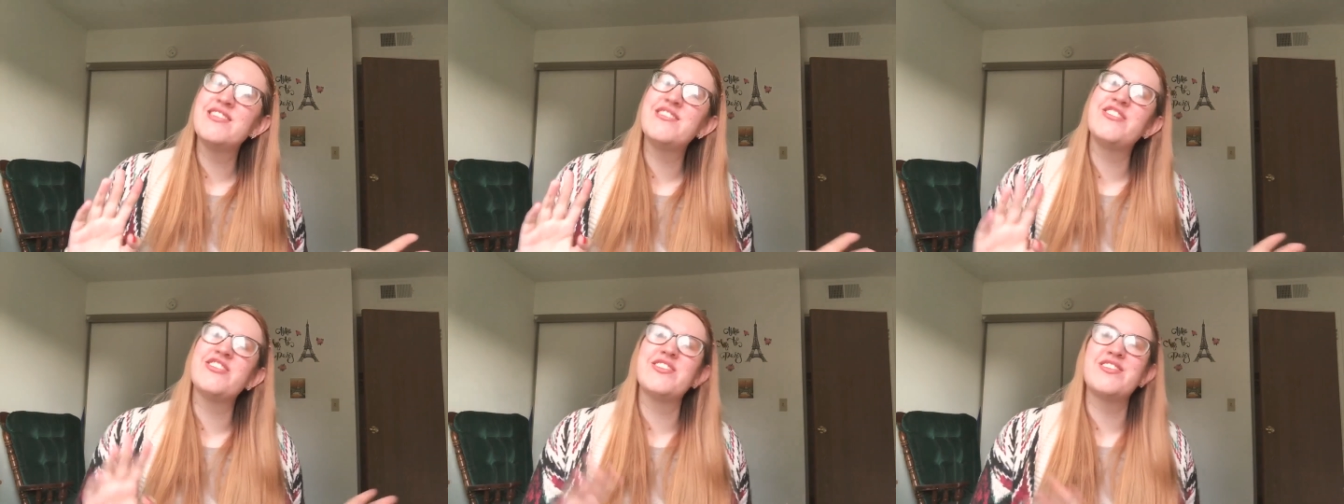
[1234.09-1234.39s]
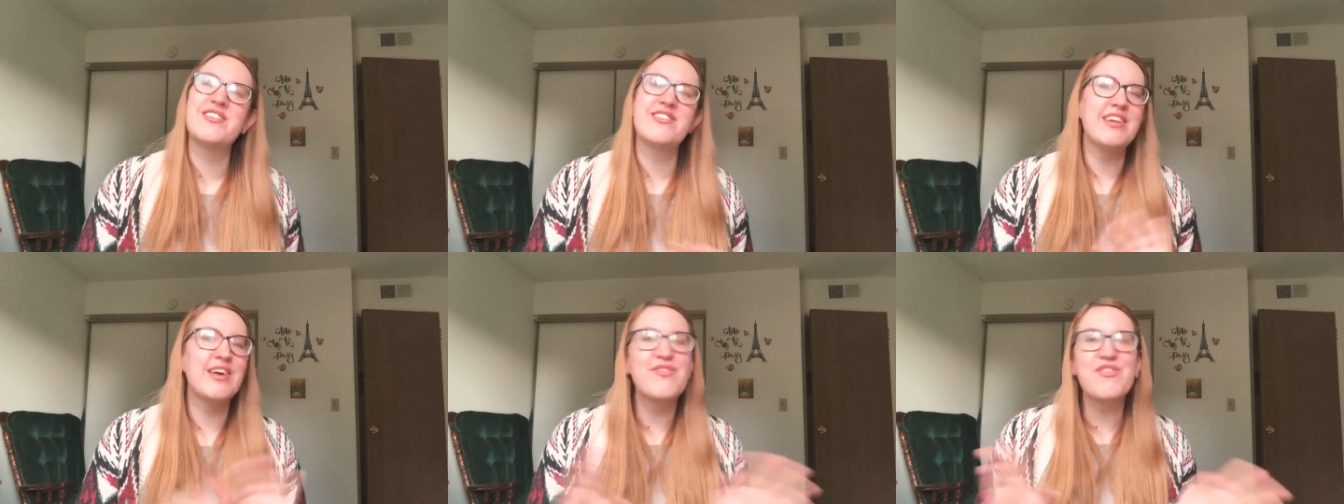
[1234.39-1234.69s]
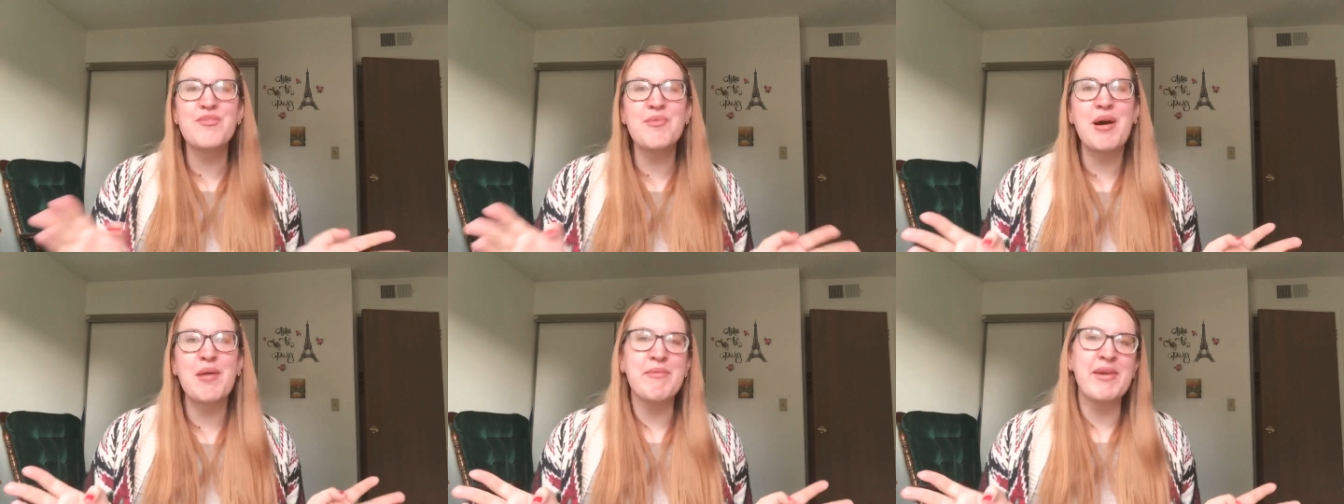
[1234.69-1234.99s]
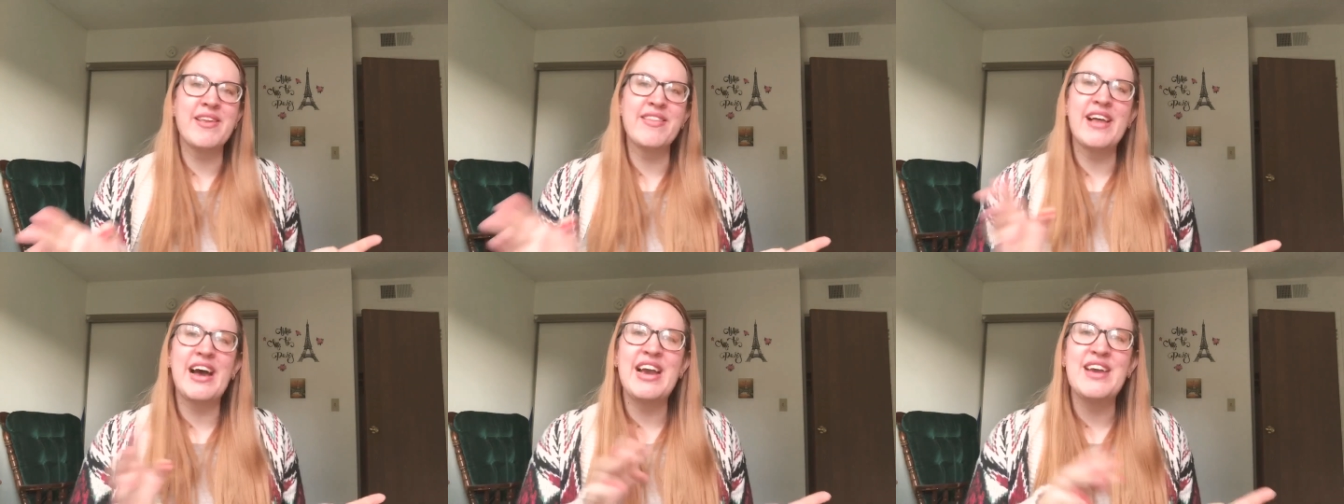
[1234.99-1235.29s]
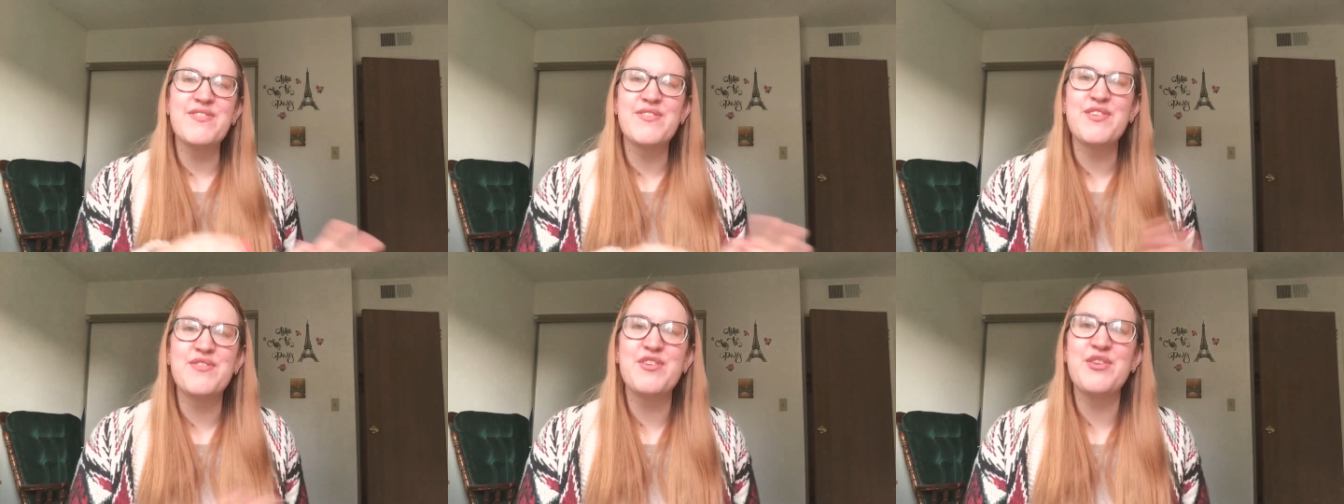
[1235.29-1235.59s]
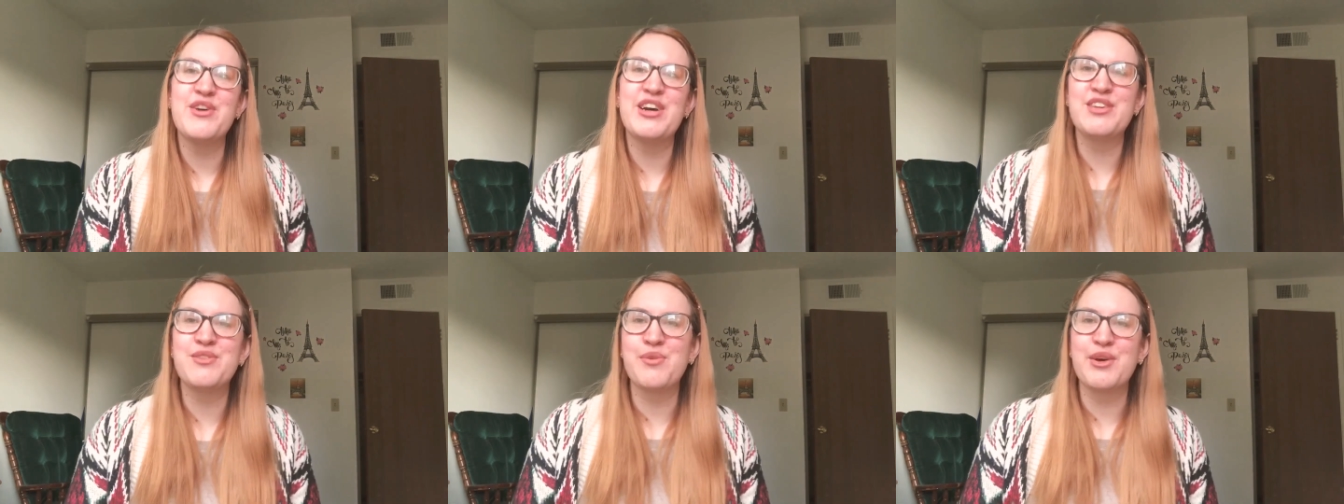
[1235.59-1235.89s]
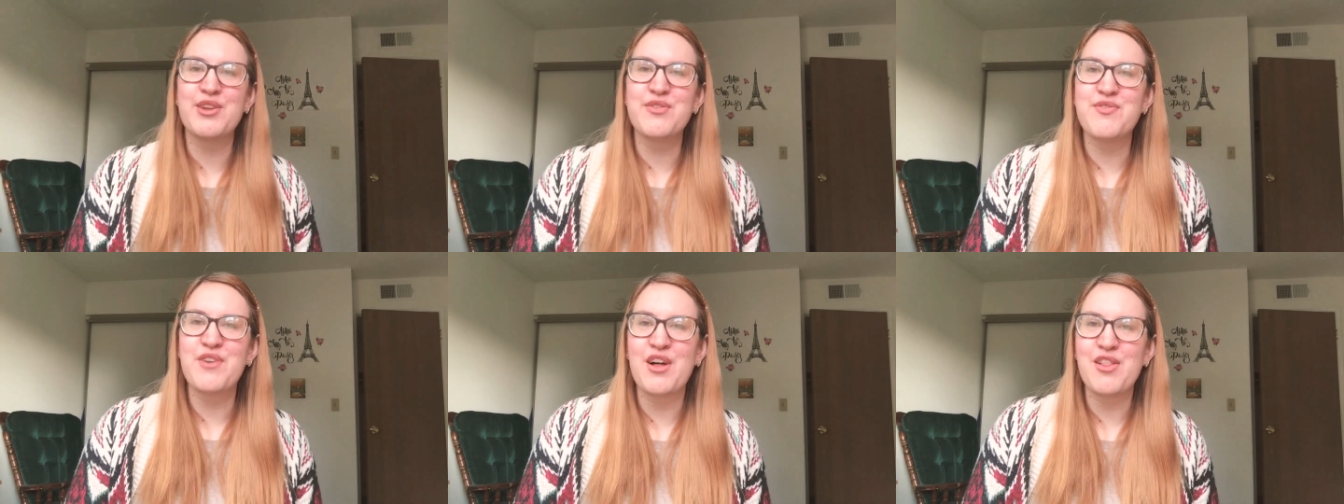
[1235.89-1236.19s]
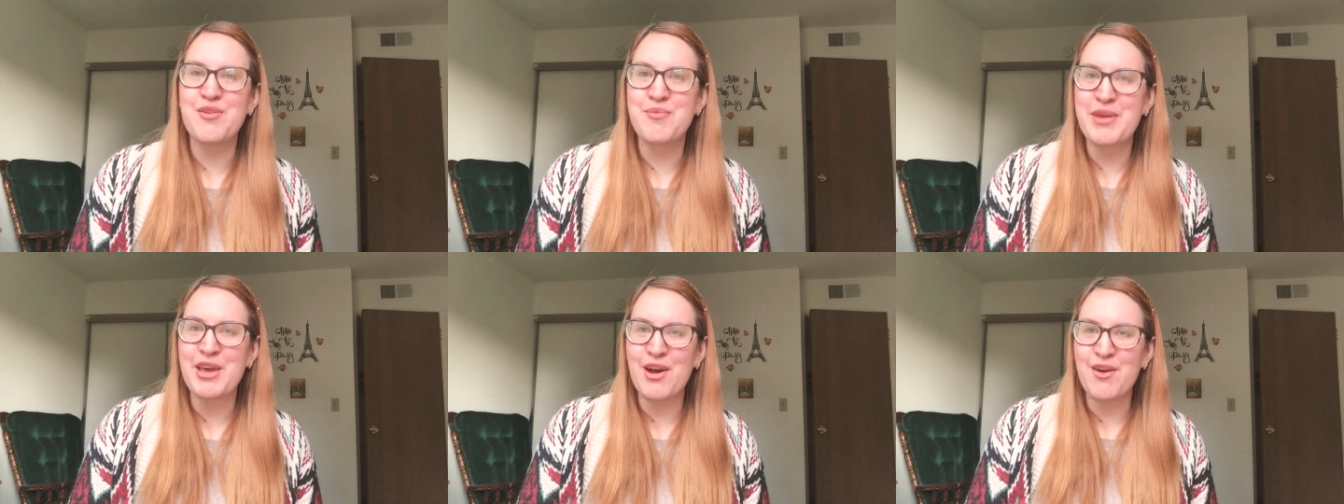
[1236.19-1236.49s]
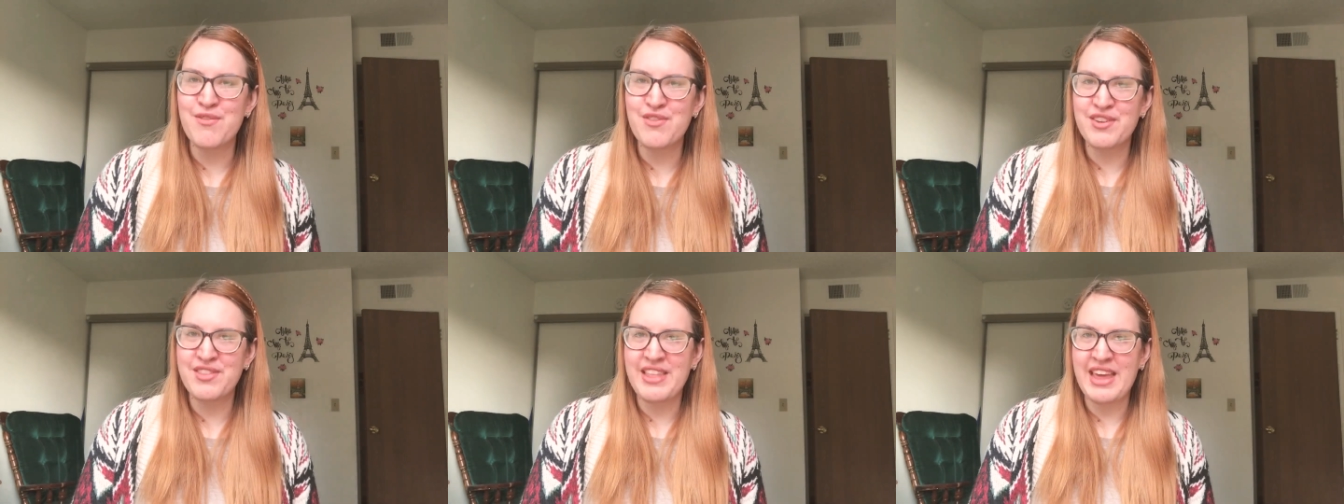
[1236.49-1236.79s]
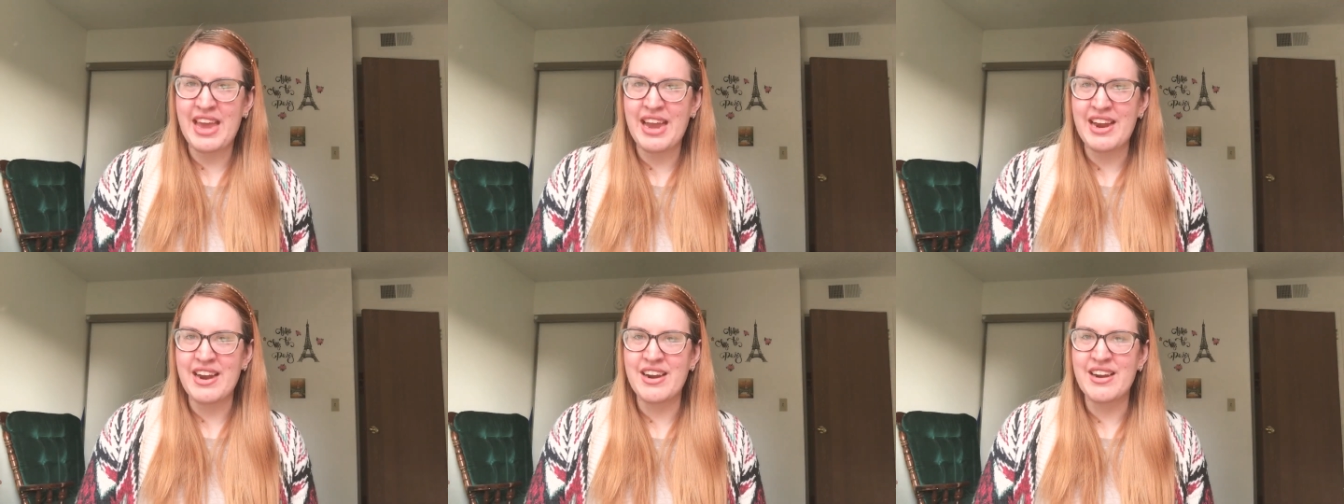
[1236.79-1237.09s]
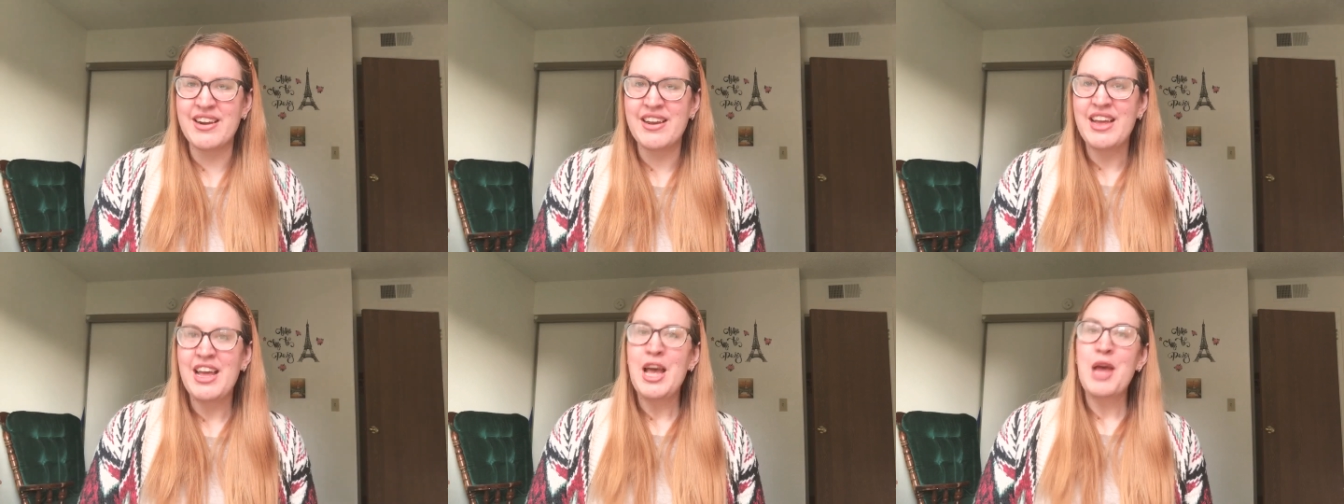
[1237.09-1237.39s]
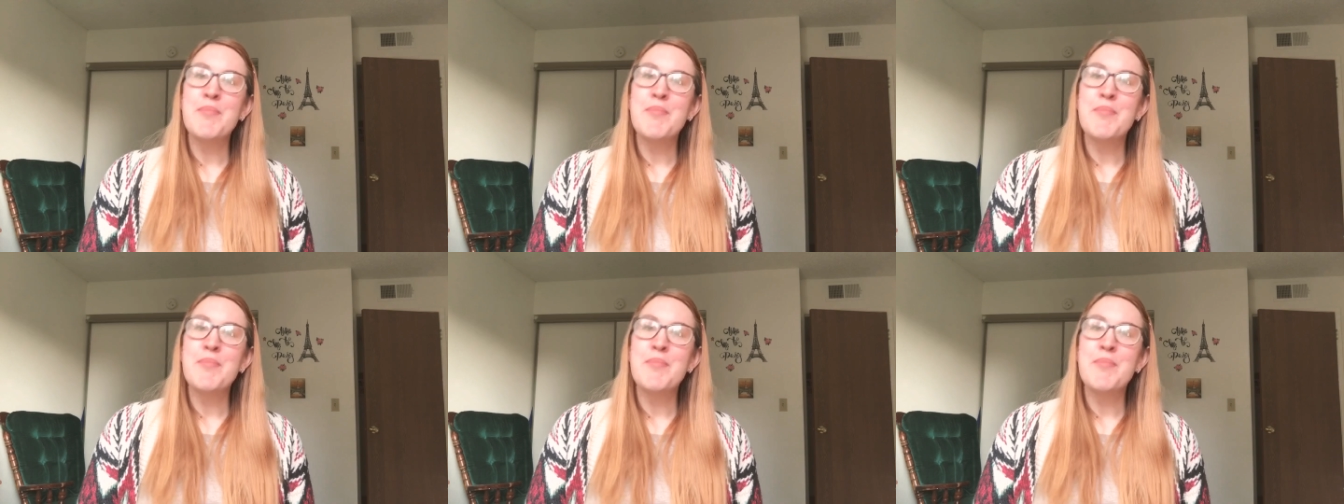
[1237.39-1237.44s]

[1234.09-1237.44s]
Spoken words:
and just stuff about my life if you guys wanna follow me over there.